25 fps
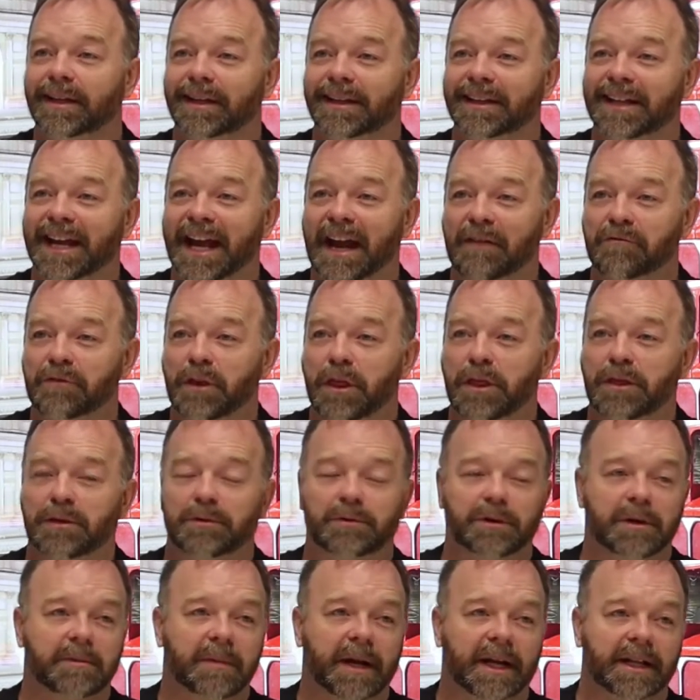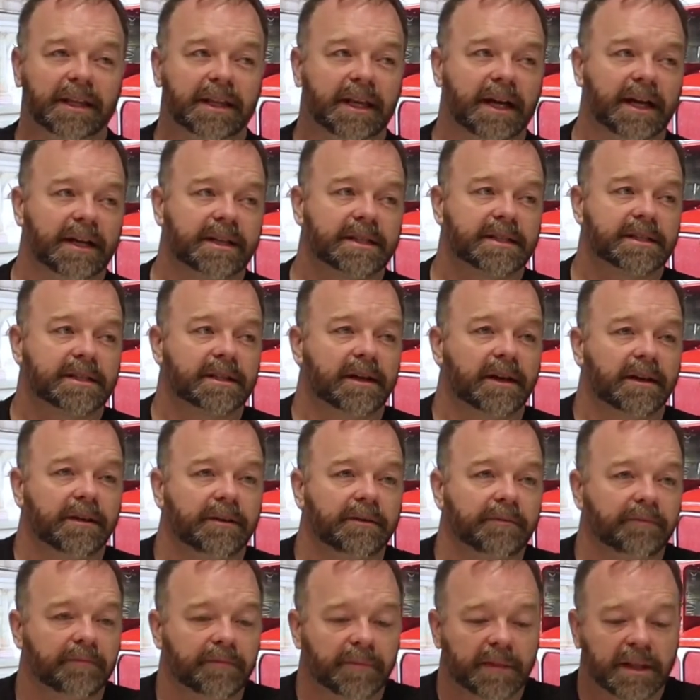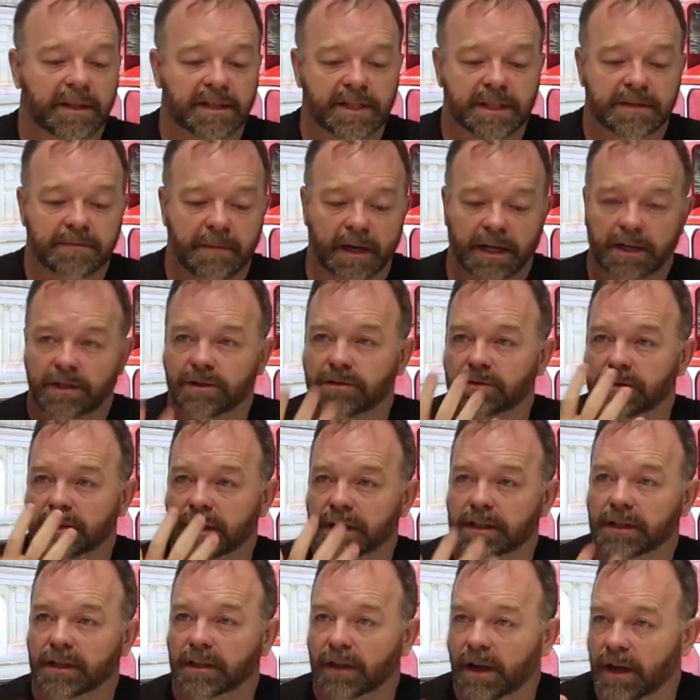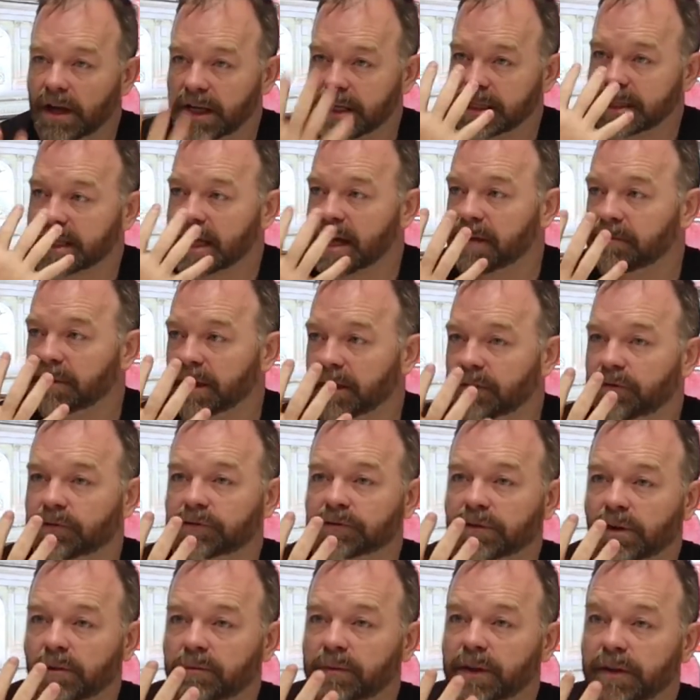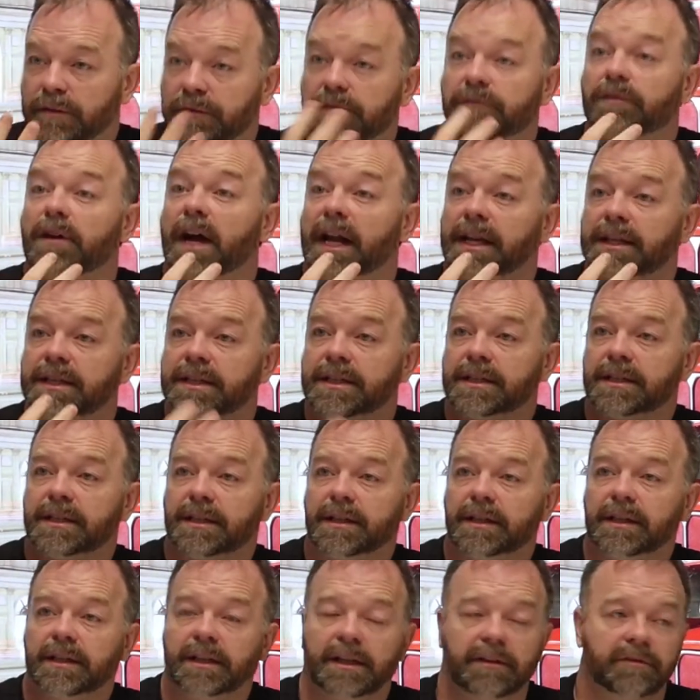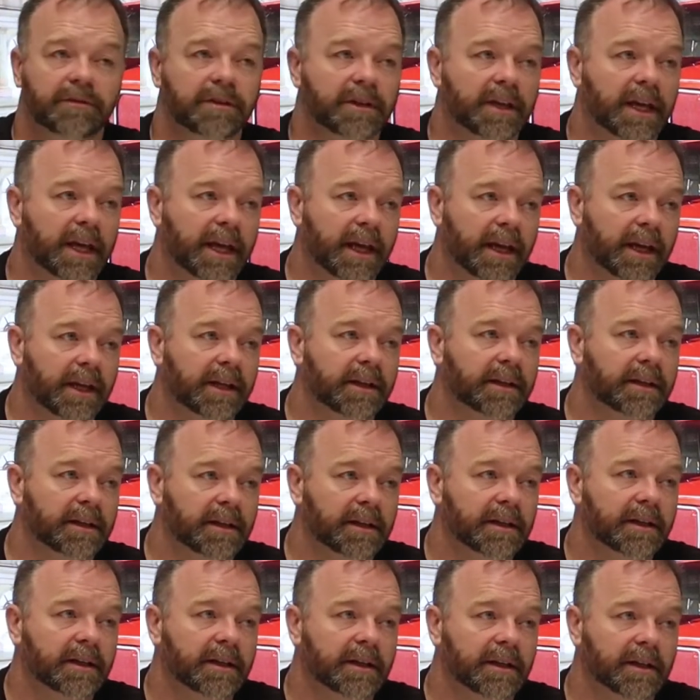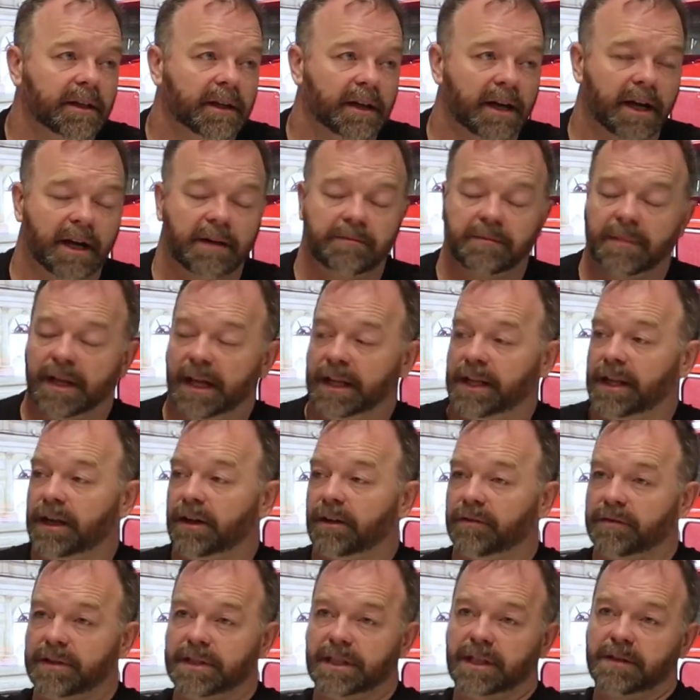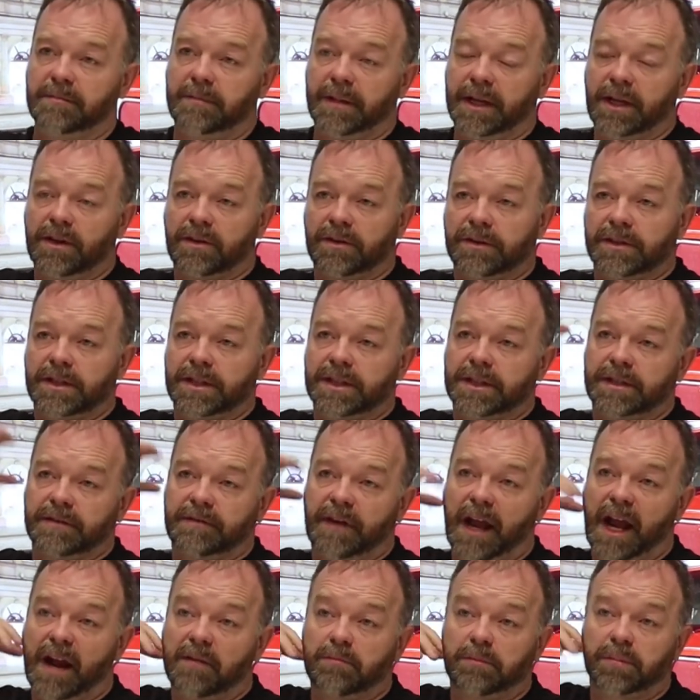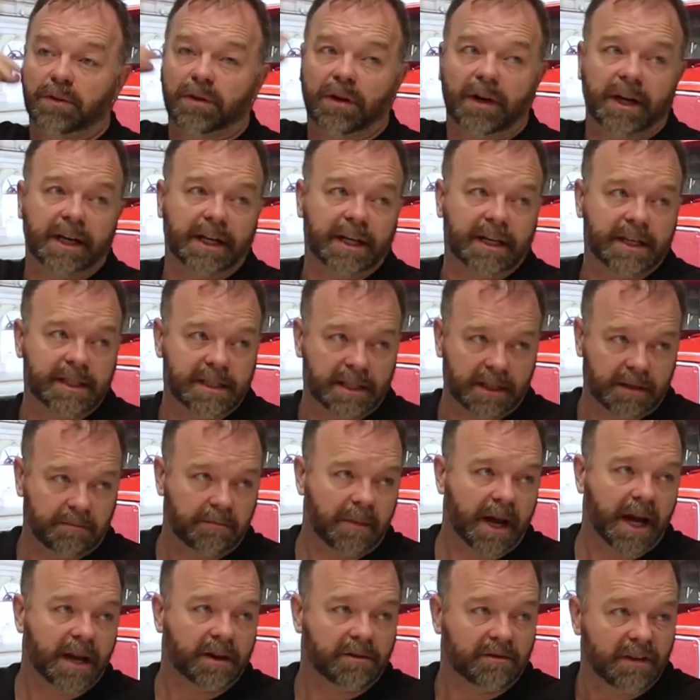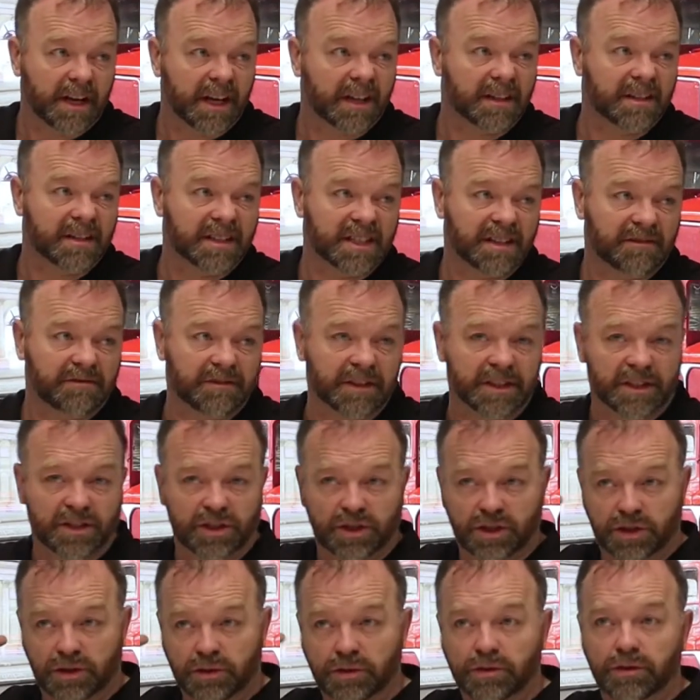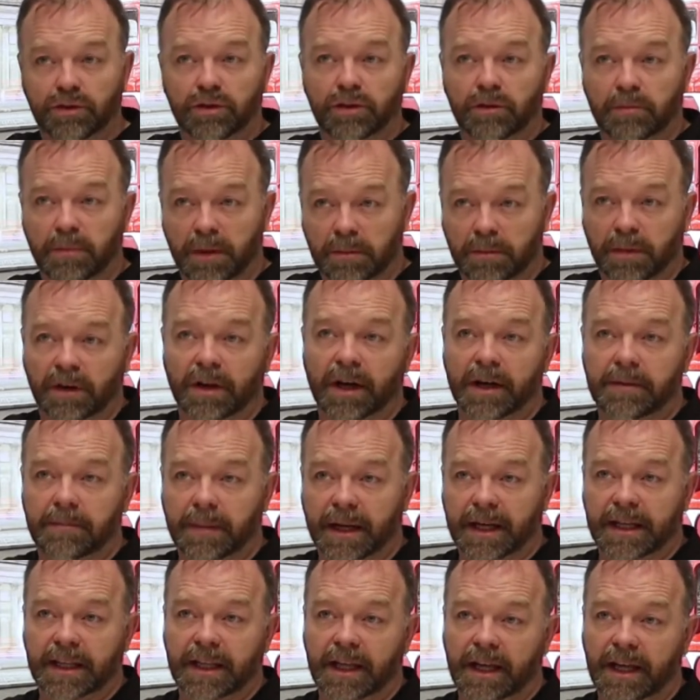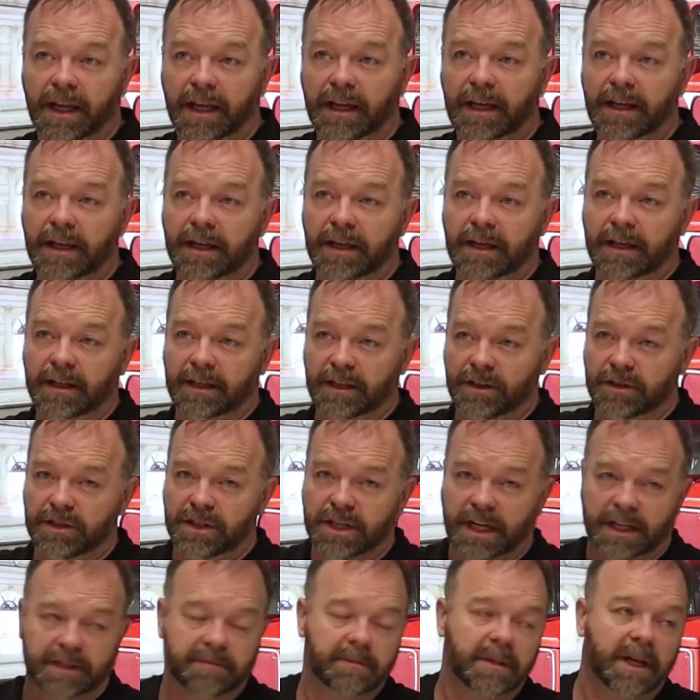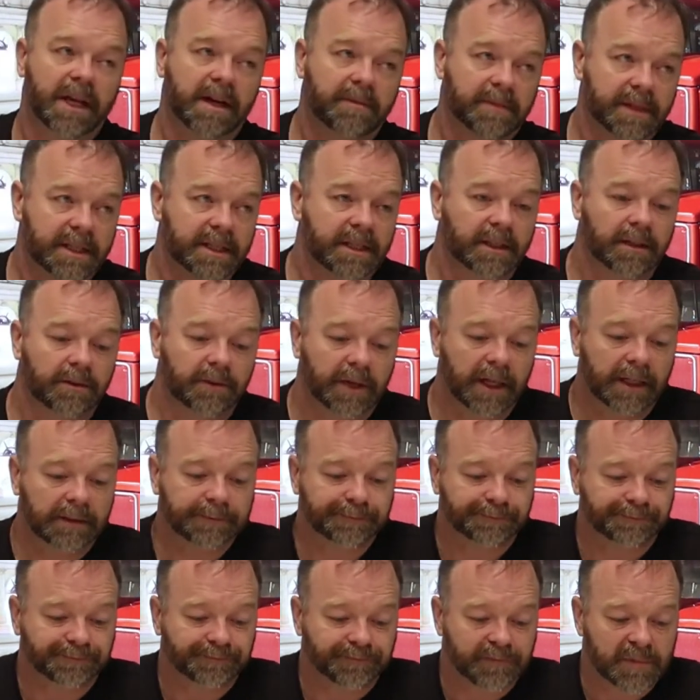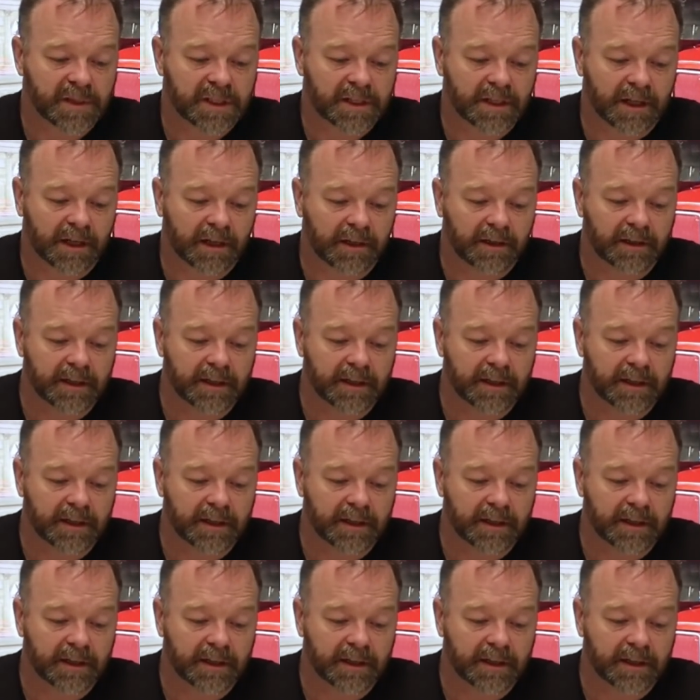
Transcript: and they haven't thought about that. So just make sure that the light is coming from the front if you can. And then obviously be conscious of how bright it is in the background, because if it's super bright back there, you just become a silhouette. So